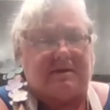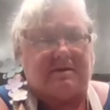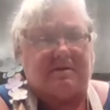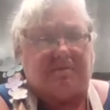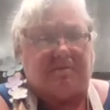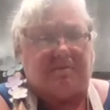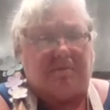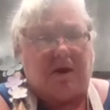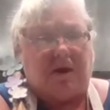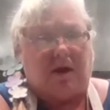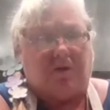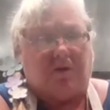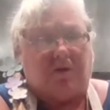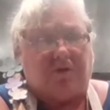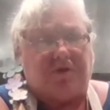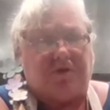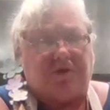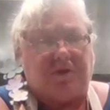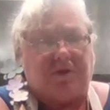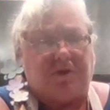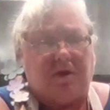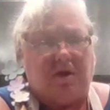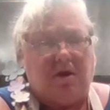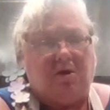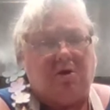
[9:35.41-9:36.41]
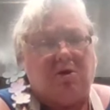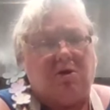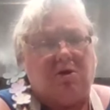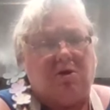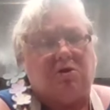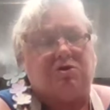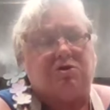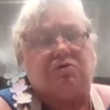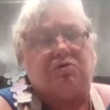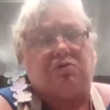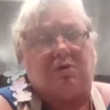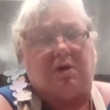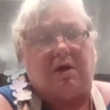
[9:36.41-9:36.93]
or for next
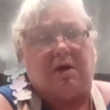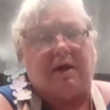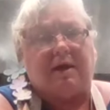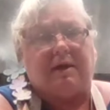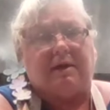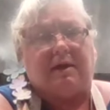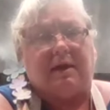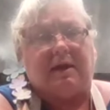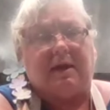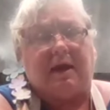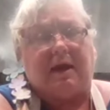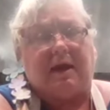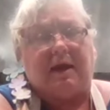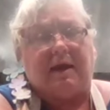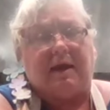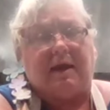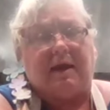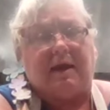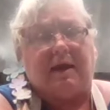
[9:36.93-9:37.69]
month you're